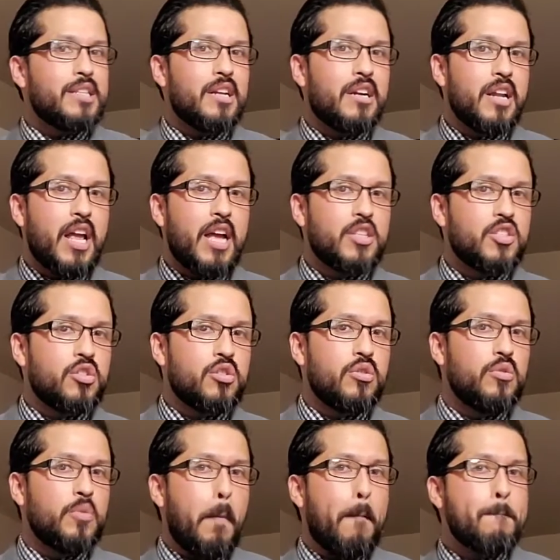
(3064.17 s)
are not
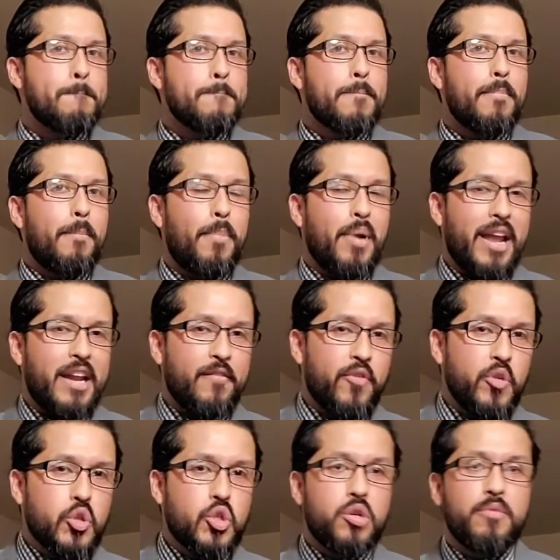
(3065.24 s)
to plan a
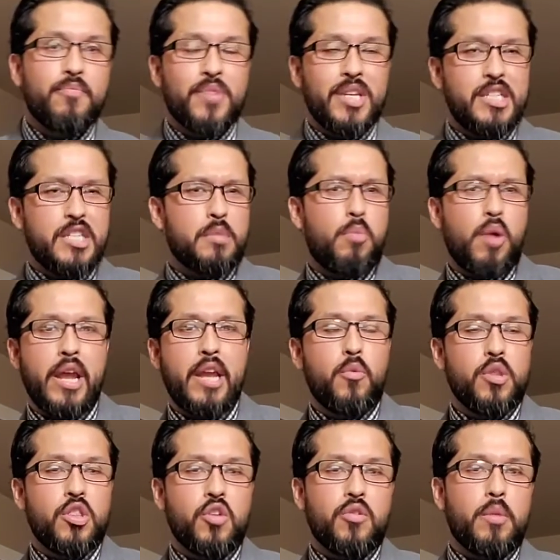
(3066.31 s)
future. He's just playing
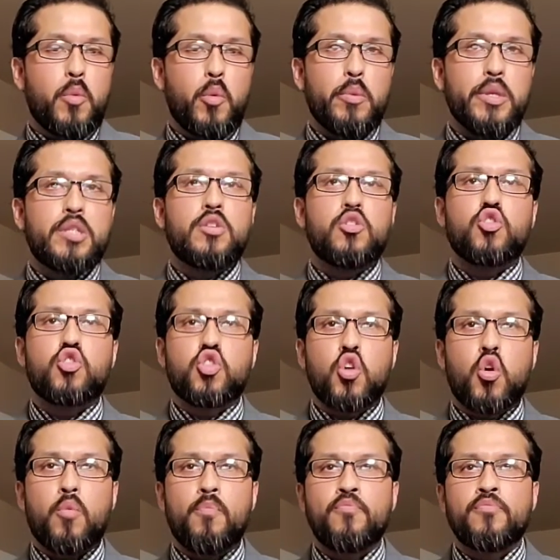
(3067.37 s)
with you in the moment.
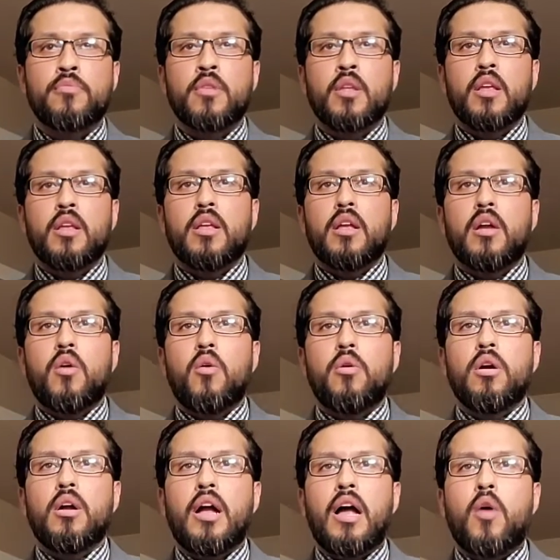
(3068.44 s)
So
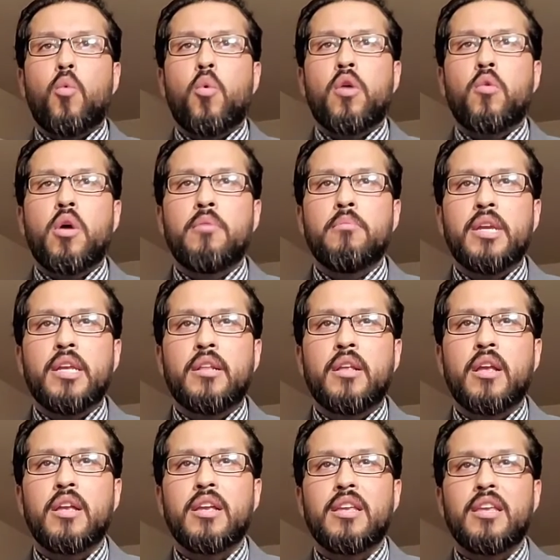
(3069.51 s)
what do I mean?
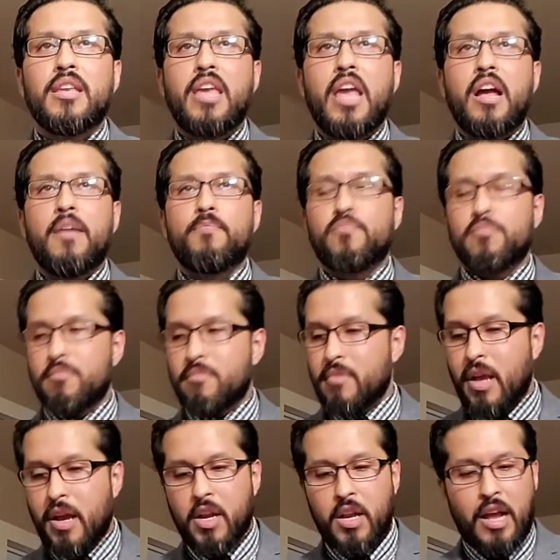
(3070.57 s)
Yeah,
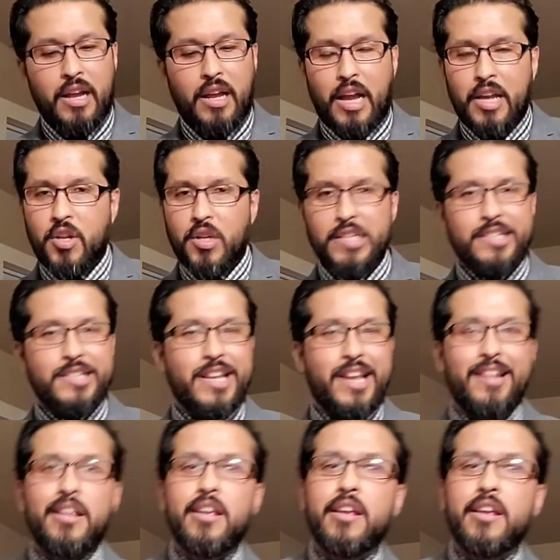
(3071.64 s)
I understand,